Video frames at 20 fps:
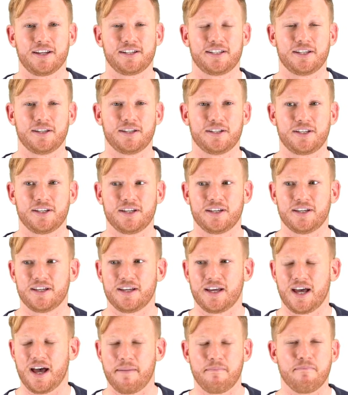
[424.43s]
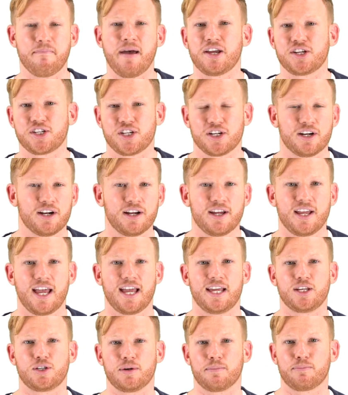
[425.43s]
to measure
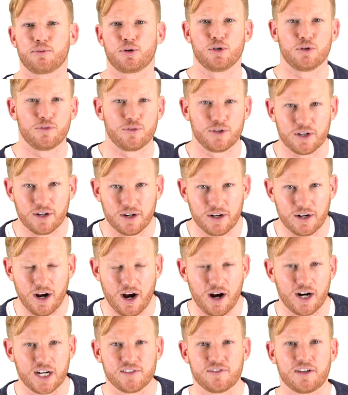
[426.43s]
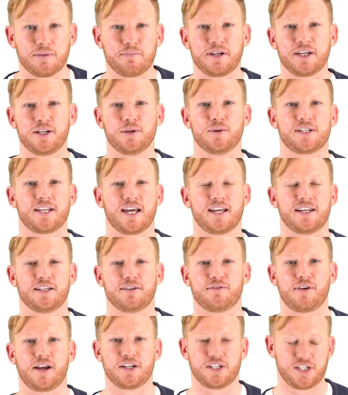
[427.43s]
and to improve your RSVP to
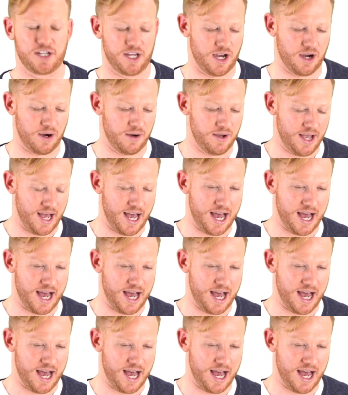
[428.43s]
attendee ratio.